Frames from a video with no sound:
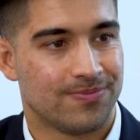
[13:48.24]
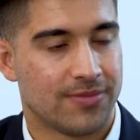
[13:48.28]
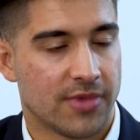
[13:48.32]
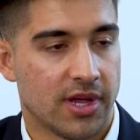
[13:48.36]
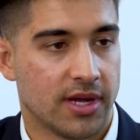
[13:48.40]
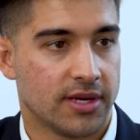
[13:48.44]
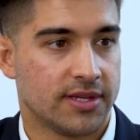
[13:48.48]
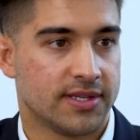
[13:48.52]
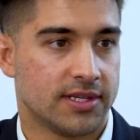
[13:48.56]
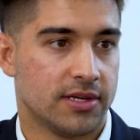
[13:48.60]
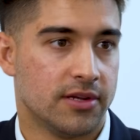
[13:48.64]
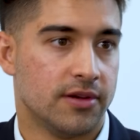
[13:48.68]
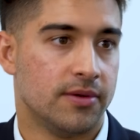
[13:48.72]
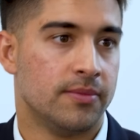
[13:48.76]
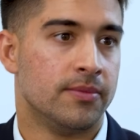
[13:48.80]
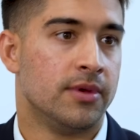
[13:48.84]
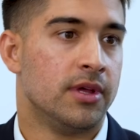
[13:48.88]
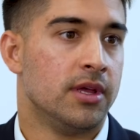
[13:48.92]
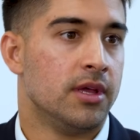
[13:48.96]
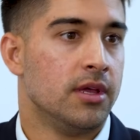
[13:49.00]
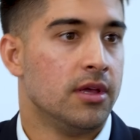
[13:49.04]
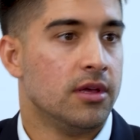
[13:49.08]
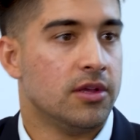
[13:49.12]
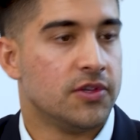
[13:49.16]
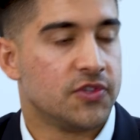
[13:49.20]
Excellent.
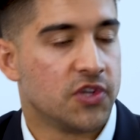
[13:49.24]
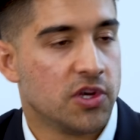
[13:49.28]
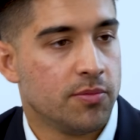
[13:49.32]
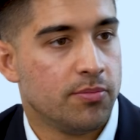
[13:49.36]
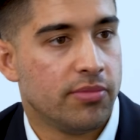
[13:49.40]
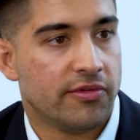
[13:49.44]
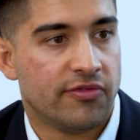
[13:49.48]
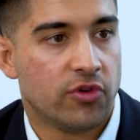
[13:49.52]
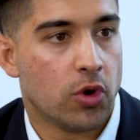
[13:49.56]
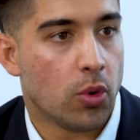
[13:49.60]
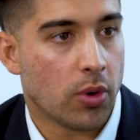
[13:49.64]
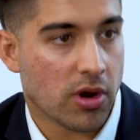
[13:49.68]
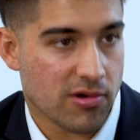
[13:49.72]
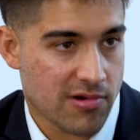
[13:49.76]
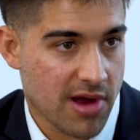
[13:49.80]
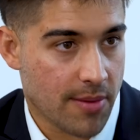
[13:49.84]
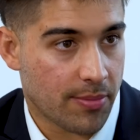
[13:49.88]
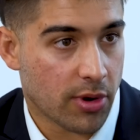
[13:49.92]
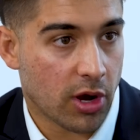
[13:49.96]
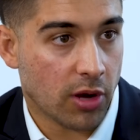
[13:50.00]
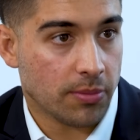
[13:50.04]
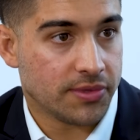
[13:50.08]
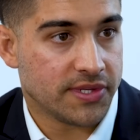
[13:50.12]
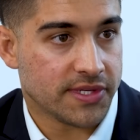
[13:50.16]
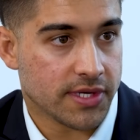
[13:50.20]
So before we
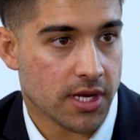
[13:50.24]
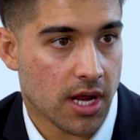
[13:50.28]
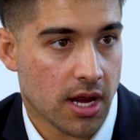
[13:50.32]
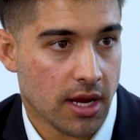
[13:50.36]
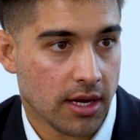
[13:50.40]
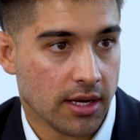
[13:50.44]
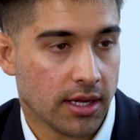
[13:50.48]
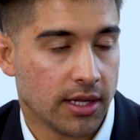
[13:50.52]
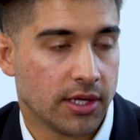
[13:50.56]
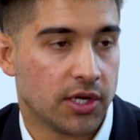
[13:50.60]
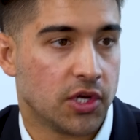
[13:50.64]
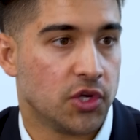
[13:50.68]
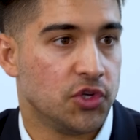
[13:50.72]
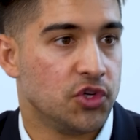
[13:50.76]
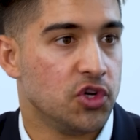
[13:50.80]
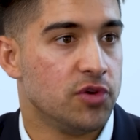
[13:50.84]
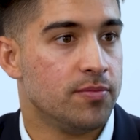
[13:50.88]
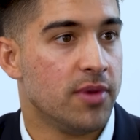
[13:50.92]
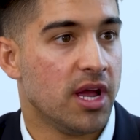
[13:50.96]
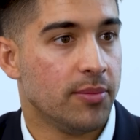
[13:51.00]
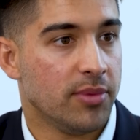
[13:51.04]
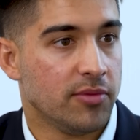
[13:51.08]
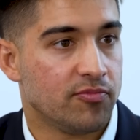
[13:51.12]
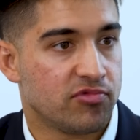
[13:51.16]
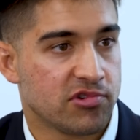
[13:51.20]
wrap up today, could you
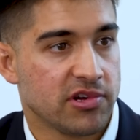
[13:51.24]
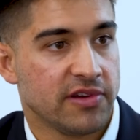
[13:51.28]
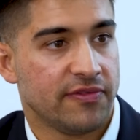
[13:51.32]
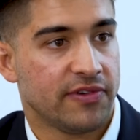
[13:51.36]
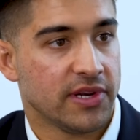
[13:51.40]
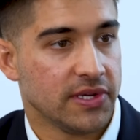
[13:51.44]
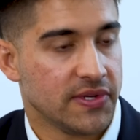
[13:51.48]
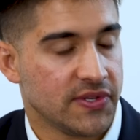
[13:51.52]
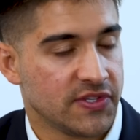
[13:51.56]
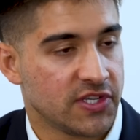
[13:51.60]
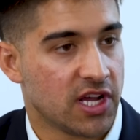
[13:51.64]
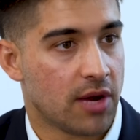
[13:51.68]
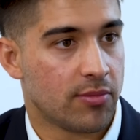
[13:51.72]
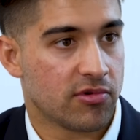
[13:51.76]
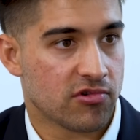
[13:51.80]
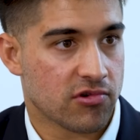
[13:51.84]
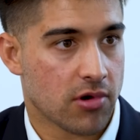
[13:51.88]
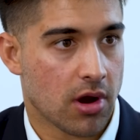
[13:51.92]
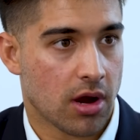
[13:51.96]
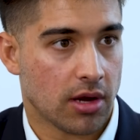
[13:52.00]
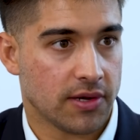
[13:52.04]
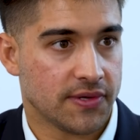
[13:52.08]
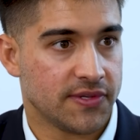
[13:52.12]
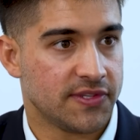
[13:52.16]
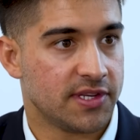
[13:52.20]
maybe briefly
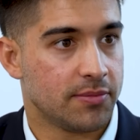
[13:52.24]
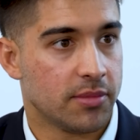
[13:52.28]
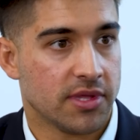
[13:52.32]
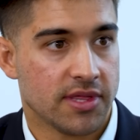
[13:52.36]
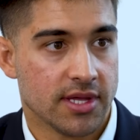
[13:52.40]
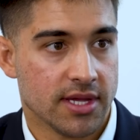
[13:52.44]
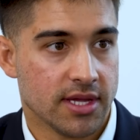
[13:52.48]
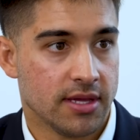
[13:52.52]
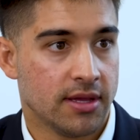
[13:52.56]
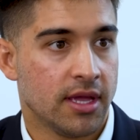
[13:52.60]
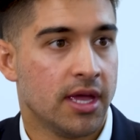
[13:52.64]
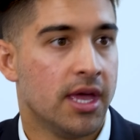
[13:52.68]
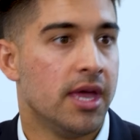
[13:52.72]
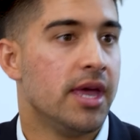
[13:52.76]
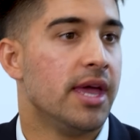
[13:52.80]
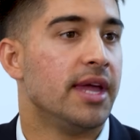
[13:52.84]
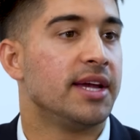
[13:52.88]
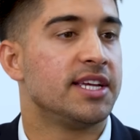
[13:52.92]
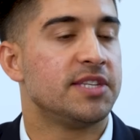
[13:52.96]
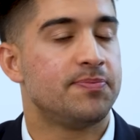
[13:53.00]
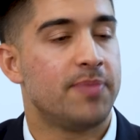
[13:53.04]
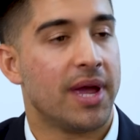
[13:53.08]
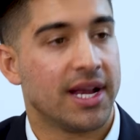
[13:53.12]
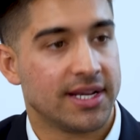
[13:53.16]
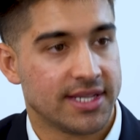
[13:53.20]
summarize some of the
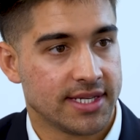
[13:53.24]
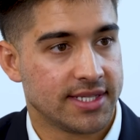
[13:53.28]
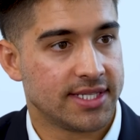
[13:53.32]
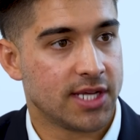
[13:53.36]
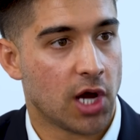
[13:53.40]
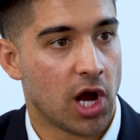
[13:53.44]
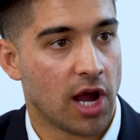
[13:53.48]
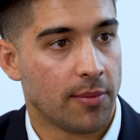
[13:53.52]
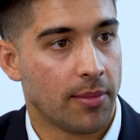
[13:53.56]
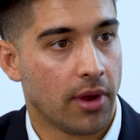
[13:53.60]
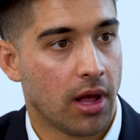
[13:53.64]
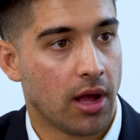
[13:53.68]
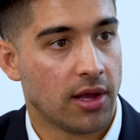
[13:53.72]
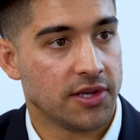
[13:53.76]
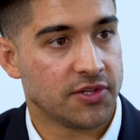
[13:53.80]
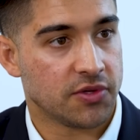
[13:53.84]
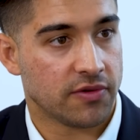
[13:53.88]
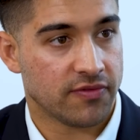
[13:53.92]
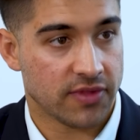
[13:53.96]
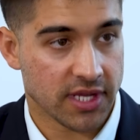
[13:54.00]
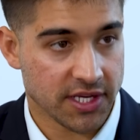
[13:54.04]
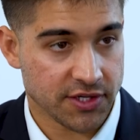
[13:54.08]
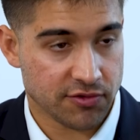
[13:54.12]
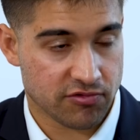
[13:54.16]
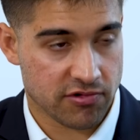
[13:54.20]
expected timelines
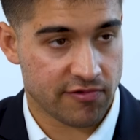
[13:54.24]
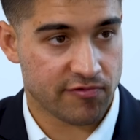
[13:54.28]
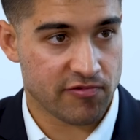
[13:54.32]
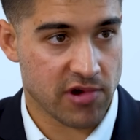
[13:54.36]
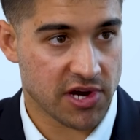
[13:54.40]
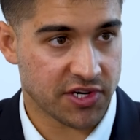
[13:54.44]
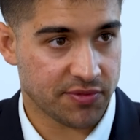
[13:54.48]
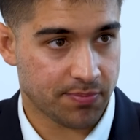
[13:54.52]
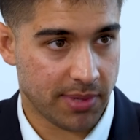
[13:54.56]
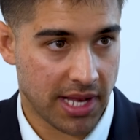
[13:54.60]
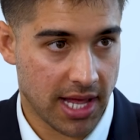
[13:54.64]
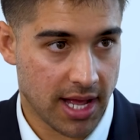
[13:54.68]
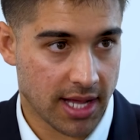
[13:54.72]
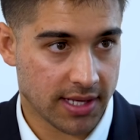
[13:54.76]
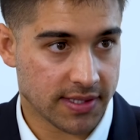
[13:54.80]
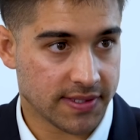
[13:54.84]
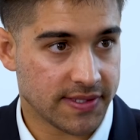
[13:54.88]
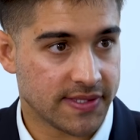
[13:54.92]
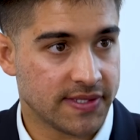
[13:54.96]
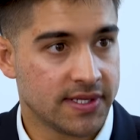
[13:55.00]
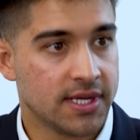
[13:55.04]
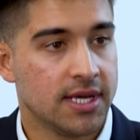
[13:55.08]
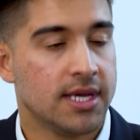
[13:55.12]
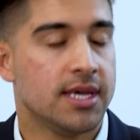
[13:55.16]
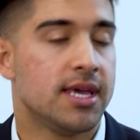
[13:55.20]
of these refresh
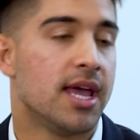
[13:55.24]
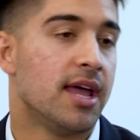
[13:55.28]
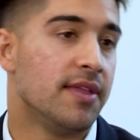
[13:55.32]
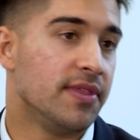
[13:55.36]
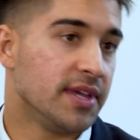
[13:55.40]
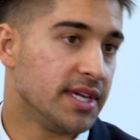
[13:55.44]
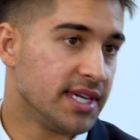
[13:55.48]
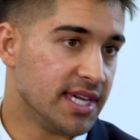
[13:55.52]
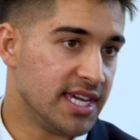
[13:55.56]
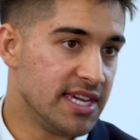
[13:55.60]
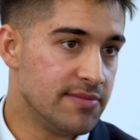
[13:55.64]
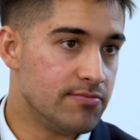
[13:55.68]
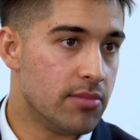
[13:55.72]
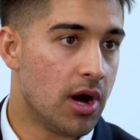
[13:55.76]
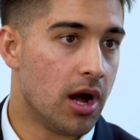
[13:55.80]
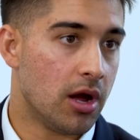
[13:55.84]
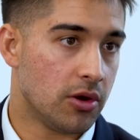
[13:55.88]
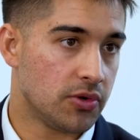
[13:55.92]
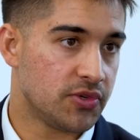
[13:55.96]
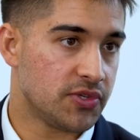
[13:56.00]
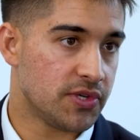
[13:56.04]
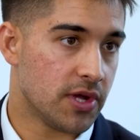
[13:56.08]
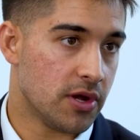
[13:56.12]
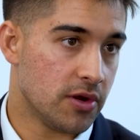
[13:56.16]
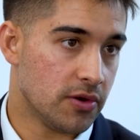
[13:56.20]
plans and the key
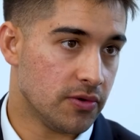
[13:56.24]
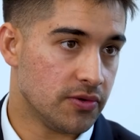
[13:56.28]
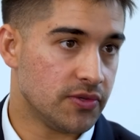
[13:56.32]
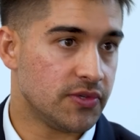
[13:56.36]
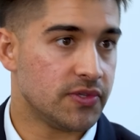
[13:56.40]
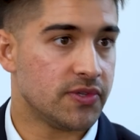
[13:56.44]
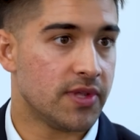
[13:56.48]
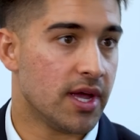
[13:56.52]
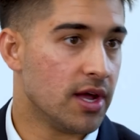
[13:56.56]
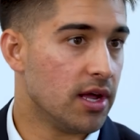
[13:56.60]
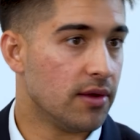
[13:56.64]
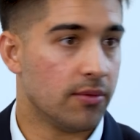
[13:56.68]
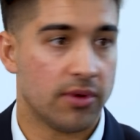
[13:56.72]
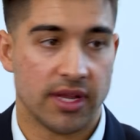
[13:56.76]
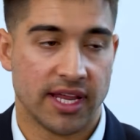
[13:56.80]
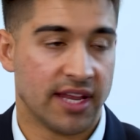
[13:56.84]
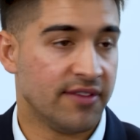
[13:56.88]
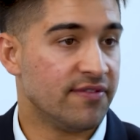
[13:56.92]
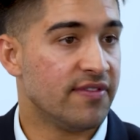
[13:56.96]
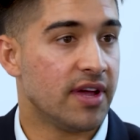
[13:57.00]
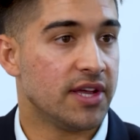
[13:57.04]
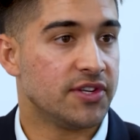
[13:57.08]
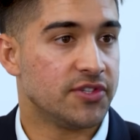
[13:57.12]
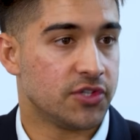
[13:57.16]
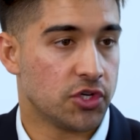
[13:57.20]
milestones that
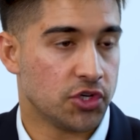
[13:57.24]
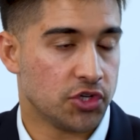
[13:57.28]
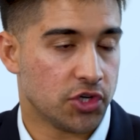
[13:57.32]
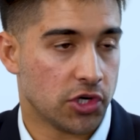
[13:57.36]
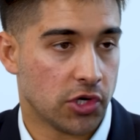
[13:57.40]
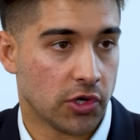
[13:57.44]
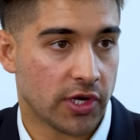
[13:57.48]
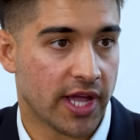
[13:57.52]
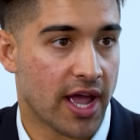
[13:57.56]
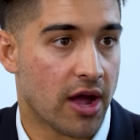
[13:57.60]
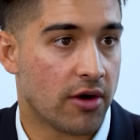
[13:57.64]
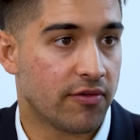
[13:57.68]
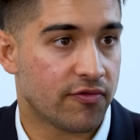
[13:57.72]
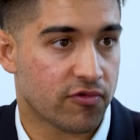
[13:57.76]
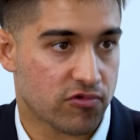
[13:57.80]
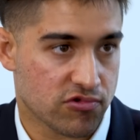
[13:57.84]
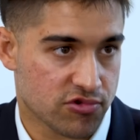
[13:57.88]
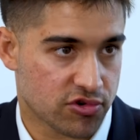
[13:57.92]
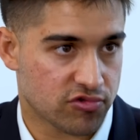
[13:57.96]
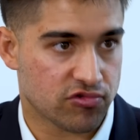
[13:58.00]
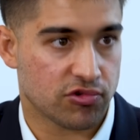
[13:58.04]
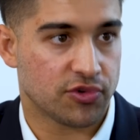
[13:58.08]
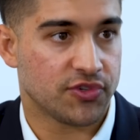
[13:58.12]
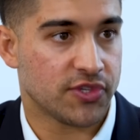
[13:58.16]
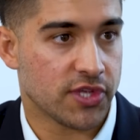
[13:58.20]
investors should account for
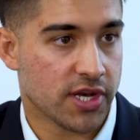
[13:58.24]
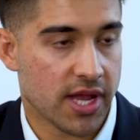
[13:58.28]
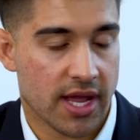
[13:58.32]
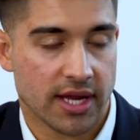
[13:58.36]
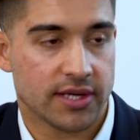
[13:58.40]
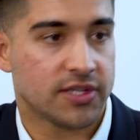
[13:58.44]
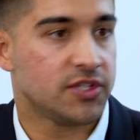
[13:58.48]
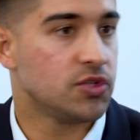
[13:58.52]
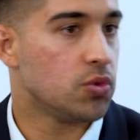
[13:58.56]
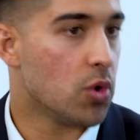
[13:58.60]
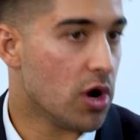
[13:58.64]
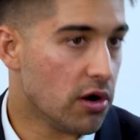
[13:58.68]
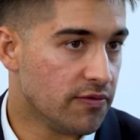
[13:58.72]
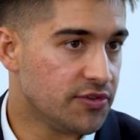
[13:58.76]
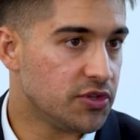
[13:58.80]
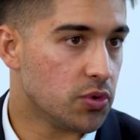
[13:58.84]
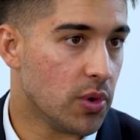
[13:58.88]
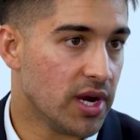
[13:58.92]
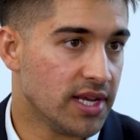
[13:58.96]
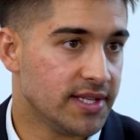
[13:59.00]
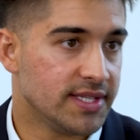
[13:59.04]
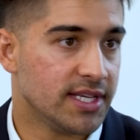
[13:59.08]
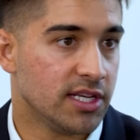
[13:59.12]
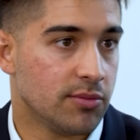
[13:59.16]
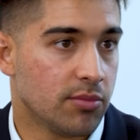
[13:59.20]
across the next 12 to
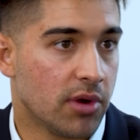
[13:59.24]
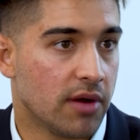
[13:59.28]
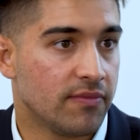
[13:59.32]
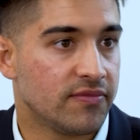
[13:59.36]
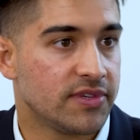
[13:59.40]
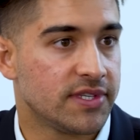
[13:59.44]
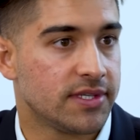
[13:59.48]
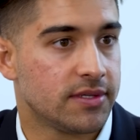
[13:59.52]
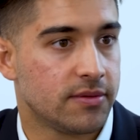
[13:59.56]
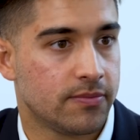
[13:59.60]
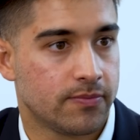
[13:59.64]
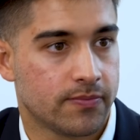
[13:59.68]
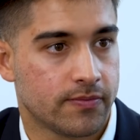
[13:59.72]
18 months?